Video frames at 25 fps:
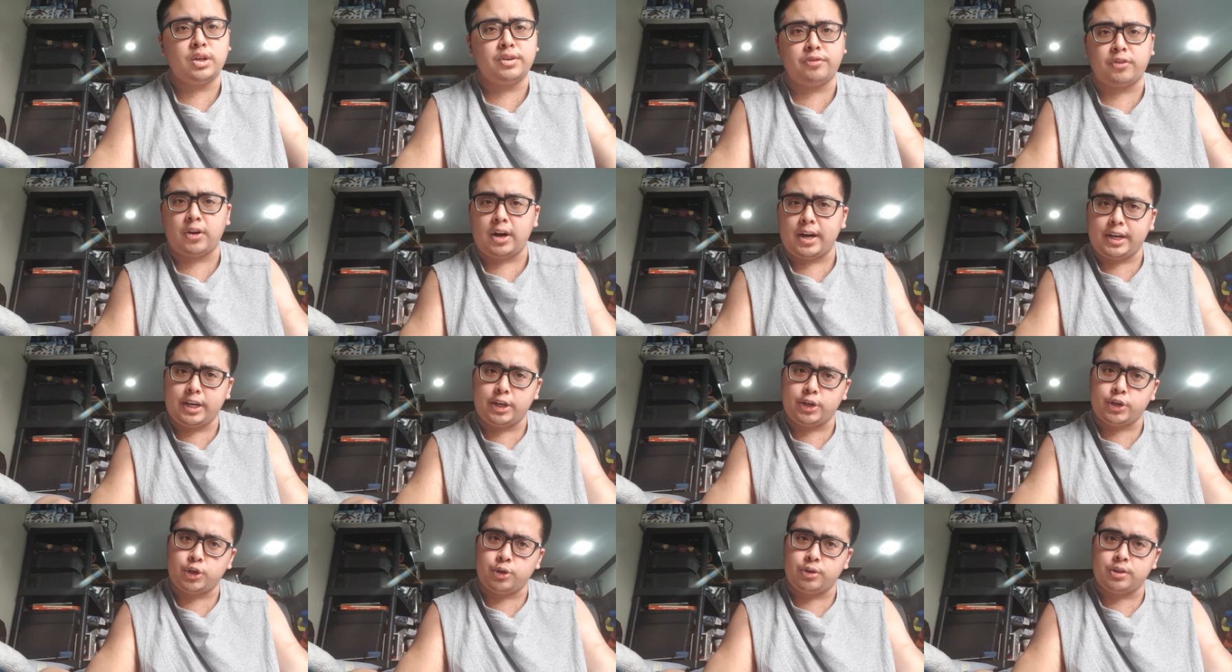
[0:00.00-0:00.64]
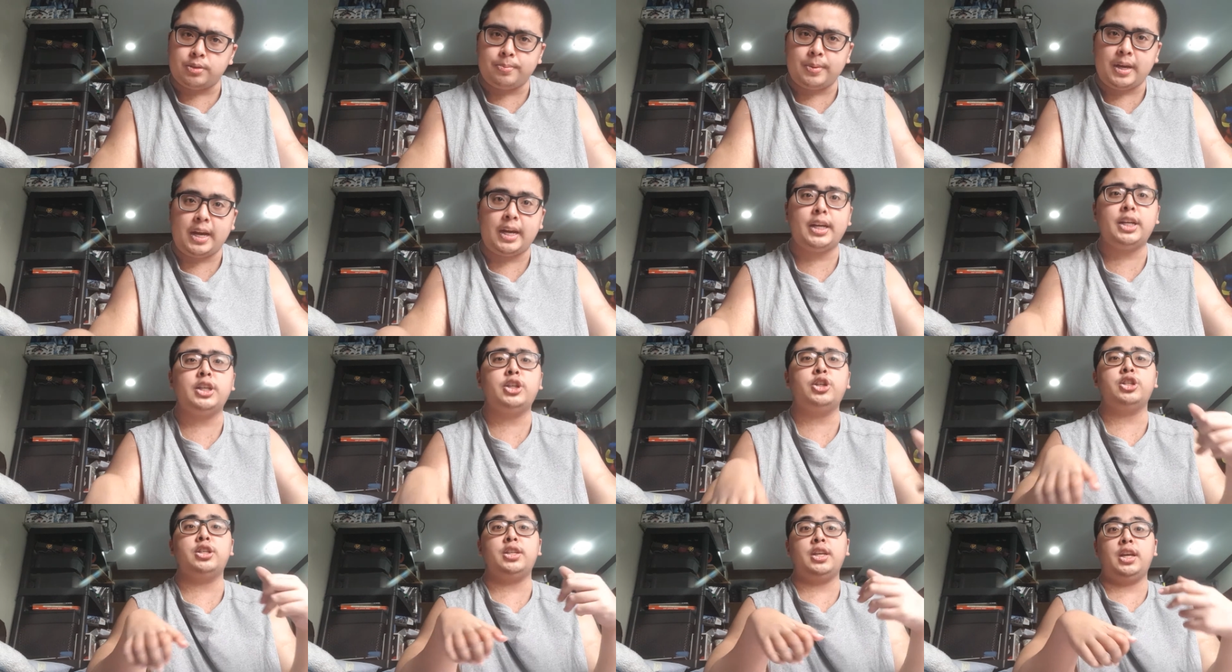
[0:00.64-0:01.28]
The Fry Geek Show is back
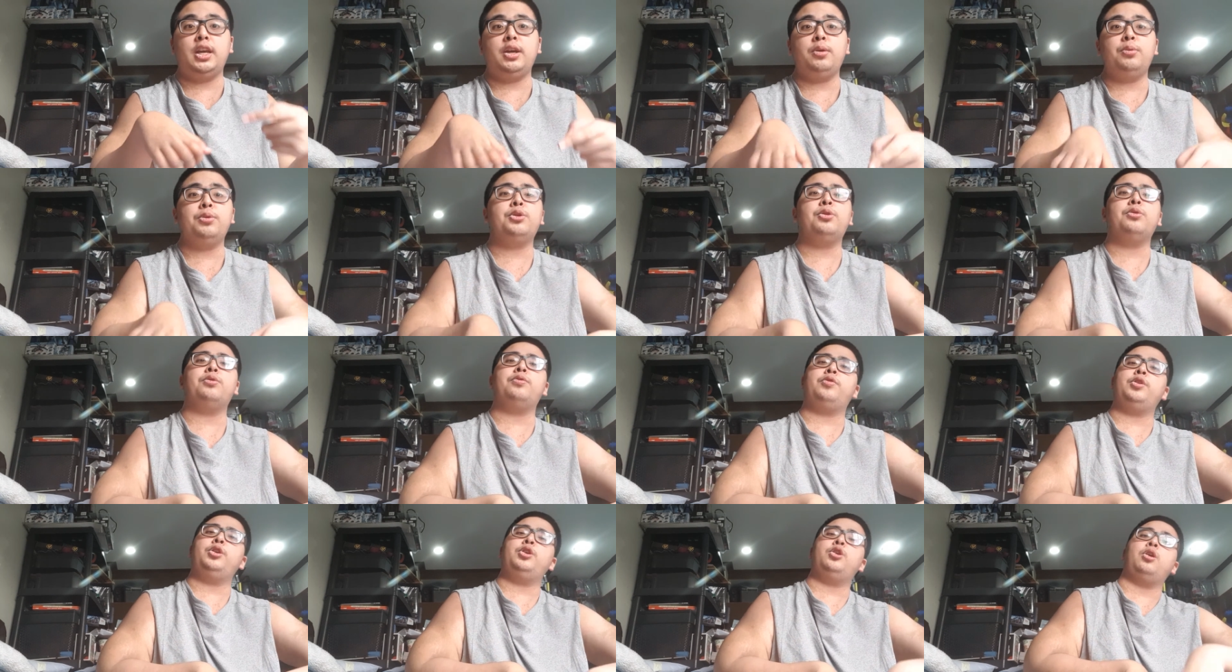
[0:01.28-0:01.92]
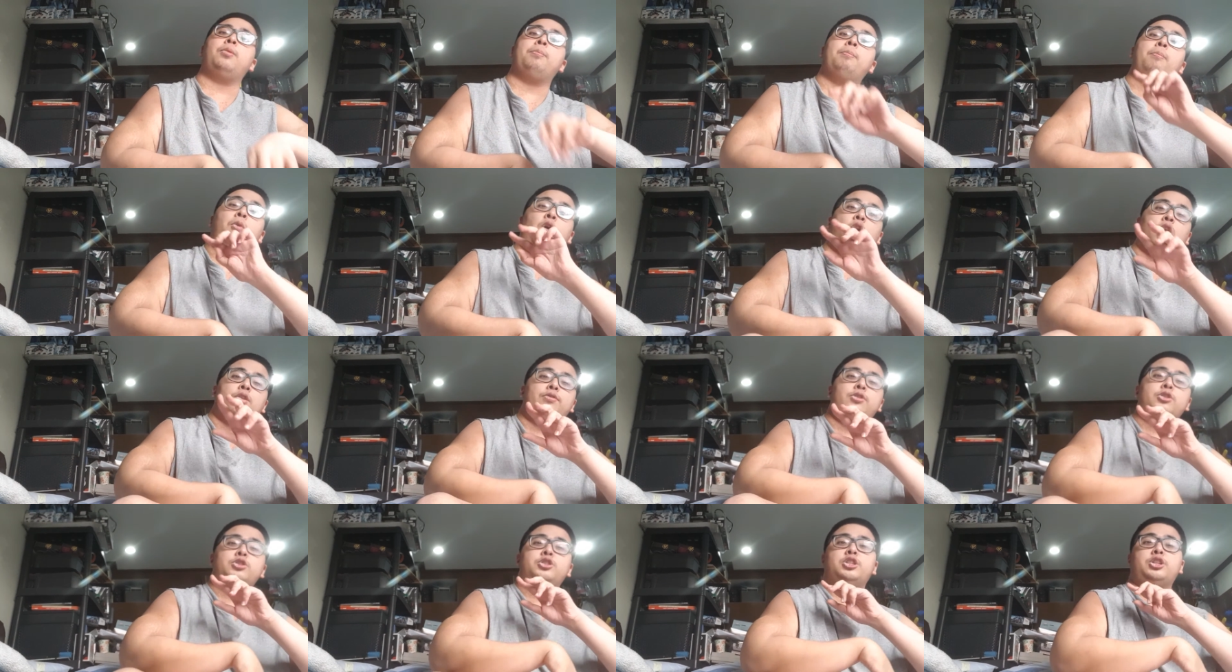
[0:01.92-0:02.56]
today with a review on
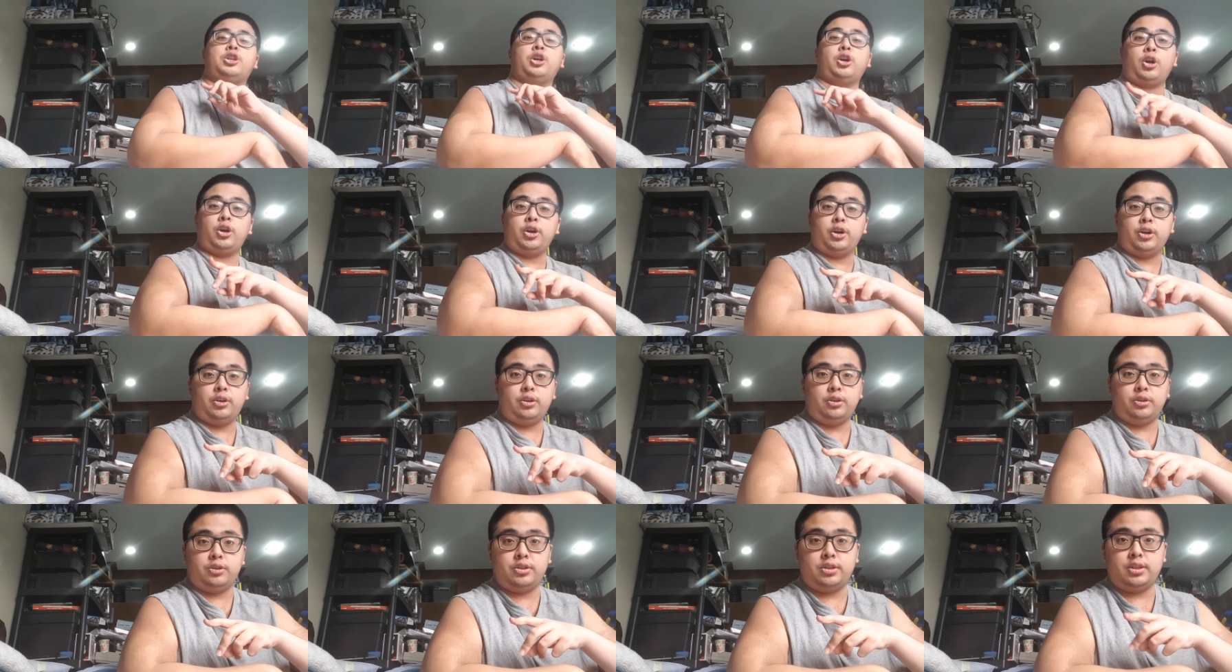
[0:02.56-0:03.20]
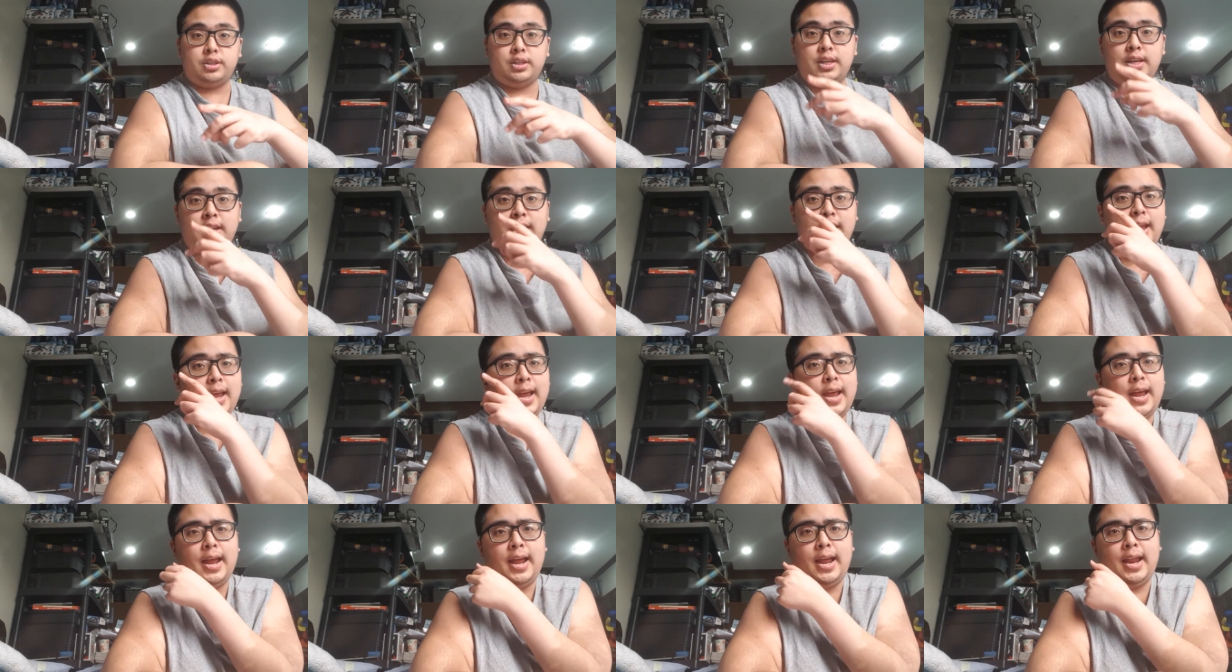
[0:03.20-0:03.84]
Marvel's Eternals.
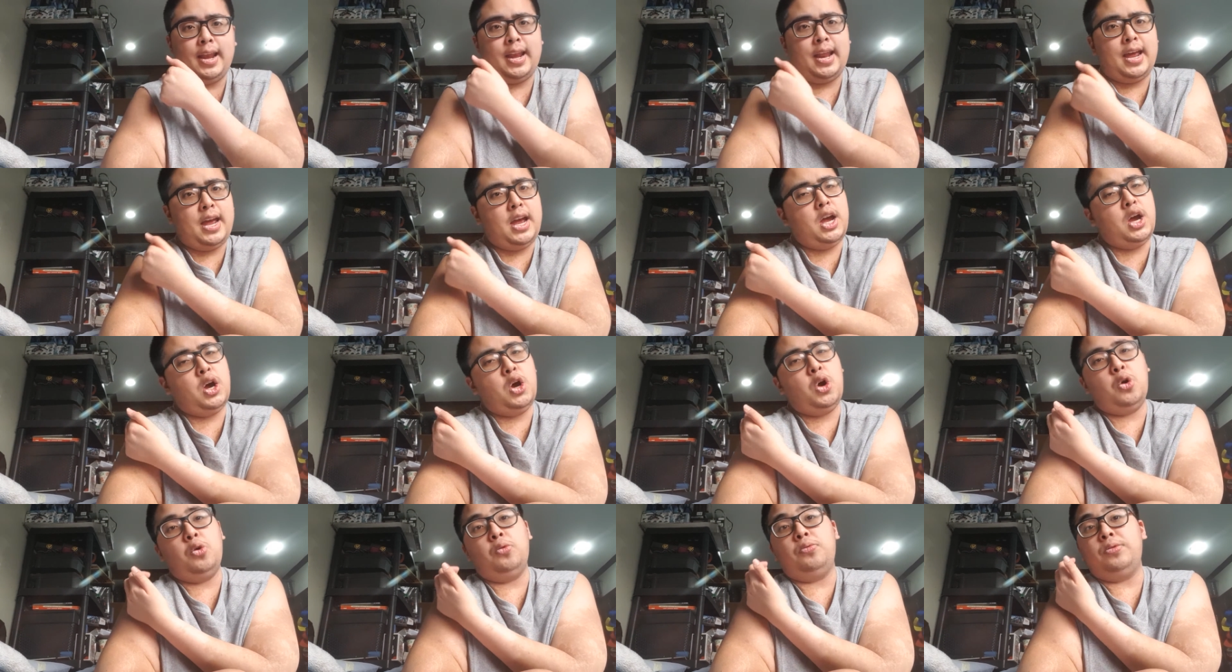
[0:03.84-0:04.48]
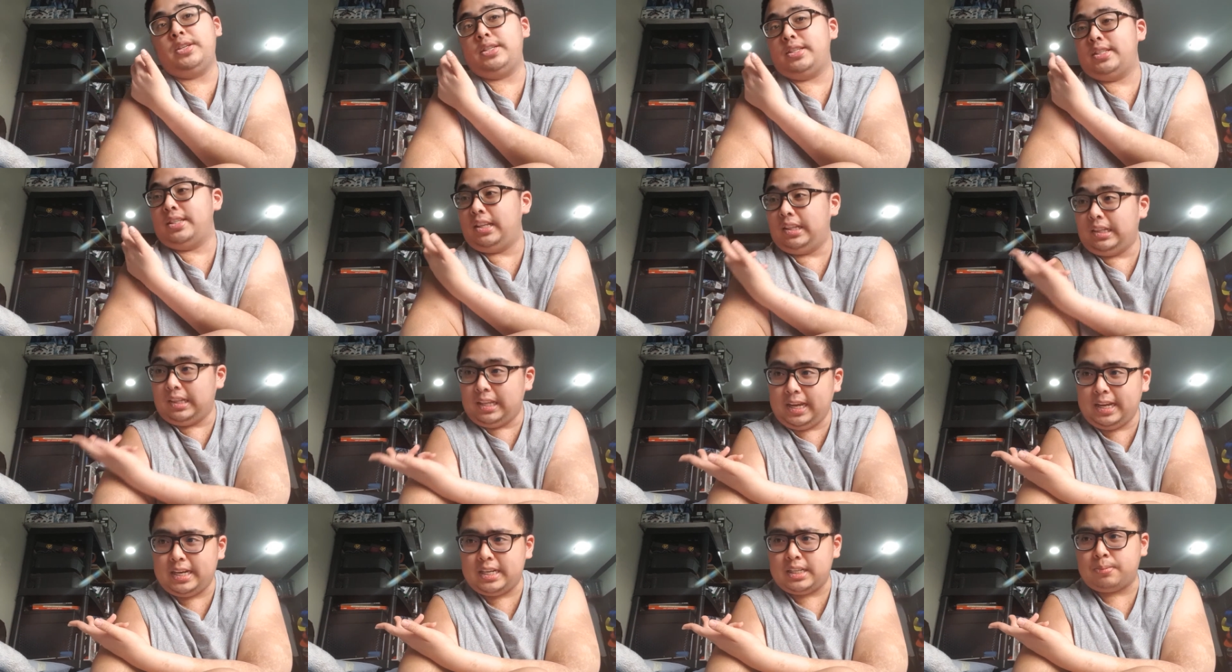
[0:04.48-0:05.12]
Now, this is the
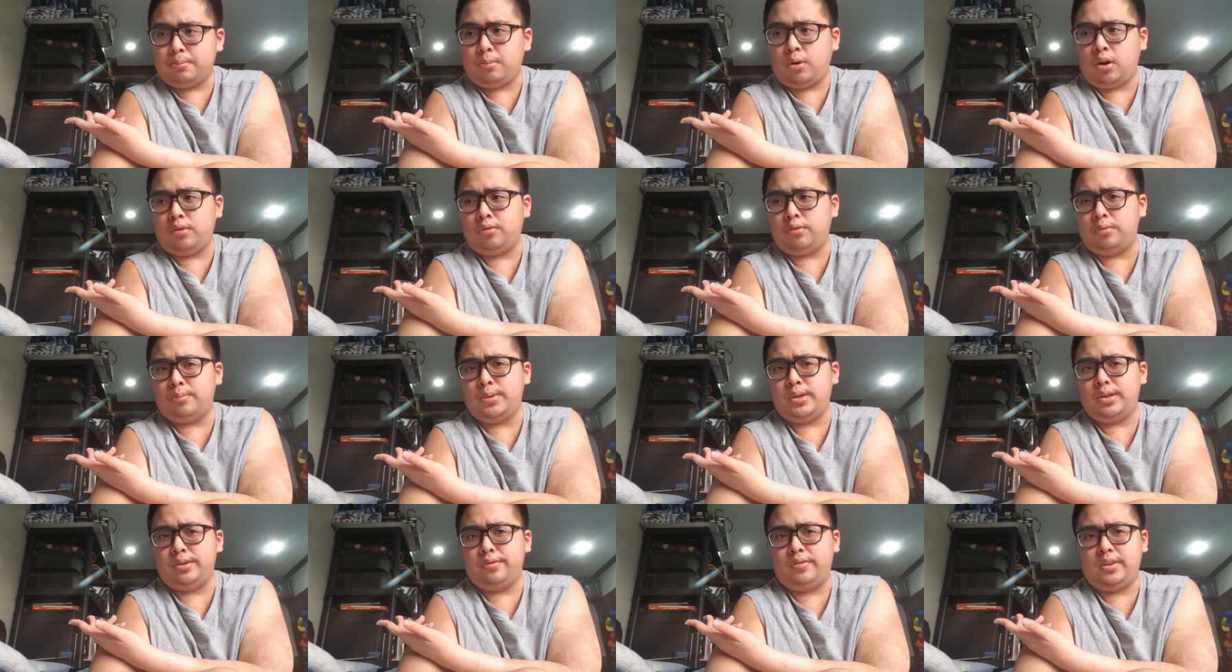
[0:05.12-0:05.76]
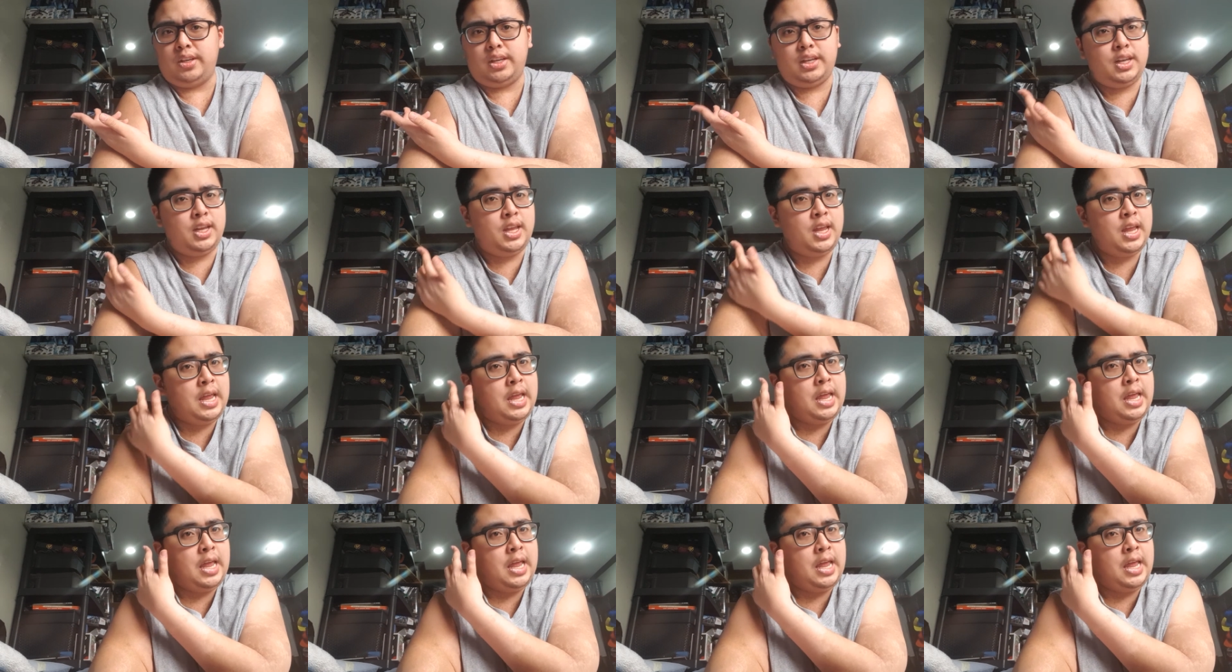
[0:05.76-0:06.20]
latest Marvel movie.